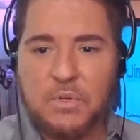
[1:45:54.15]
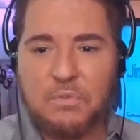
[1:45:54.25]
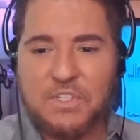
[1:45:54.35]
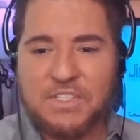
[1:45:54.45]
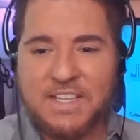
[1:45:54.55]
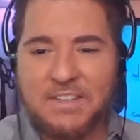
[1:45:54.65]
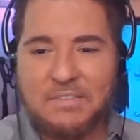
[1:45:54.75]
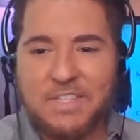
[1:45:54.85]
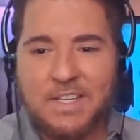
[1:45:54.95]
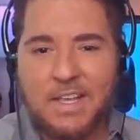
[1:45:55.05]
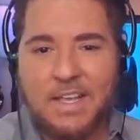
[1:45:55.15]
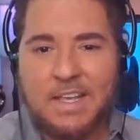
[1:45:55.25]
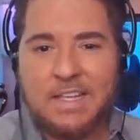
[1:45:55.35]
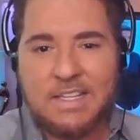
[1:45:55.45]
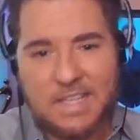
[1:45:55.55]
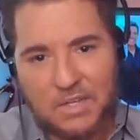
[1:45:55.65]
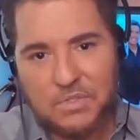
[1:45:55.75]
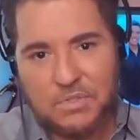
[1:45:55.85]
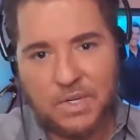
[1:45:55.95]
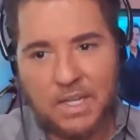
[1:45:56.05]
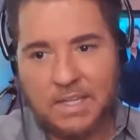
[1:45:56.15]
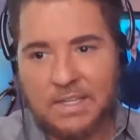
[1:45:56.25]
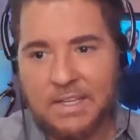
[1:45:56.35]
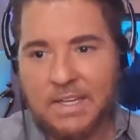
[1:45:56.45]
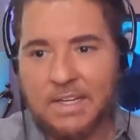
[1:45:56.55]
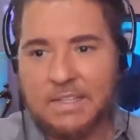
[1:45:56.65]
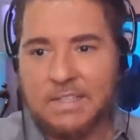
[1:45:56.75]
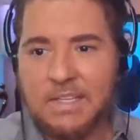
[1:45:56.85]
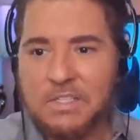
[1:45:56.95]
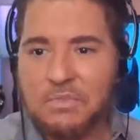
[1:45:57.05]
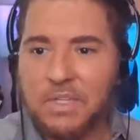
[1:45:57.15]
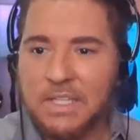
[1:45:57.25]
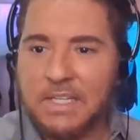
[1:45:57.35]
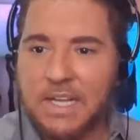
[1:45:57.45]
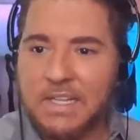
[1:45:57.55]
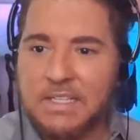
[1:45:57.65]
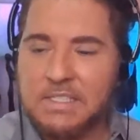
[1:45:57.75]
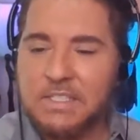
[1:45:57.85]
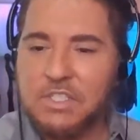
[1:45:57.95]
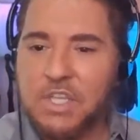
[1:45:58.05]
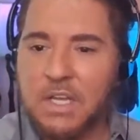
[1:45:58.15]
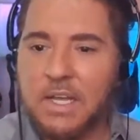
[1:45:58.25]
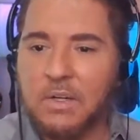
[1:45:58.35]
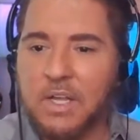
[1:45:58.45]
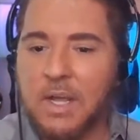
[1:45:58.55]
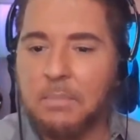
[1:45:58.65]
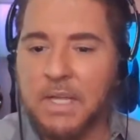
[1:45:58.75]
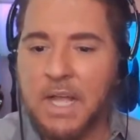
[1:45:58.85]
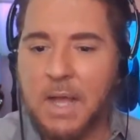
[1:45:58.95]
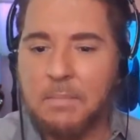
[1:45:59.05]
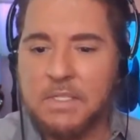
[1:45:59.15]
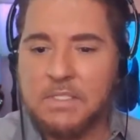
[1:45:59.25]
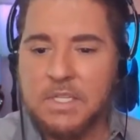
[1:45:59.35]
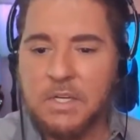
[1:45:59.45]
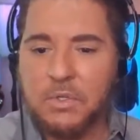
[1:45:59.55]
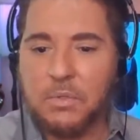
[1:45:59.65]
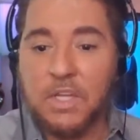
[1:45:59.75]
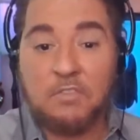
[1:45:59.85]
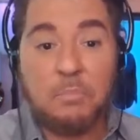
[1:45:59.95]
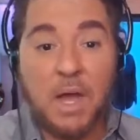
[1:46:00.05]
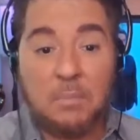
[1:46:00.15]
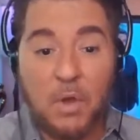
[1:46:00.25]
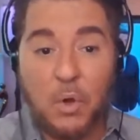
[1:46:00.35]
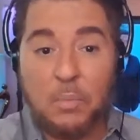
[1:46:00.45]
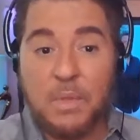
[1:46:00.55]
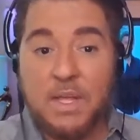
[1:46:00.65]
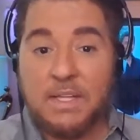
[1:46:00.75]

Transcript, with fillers: we received yesterday. And I think that's really nice. Check out a couple of comments here. You love Bob Hope.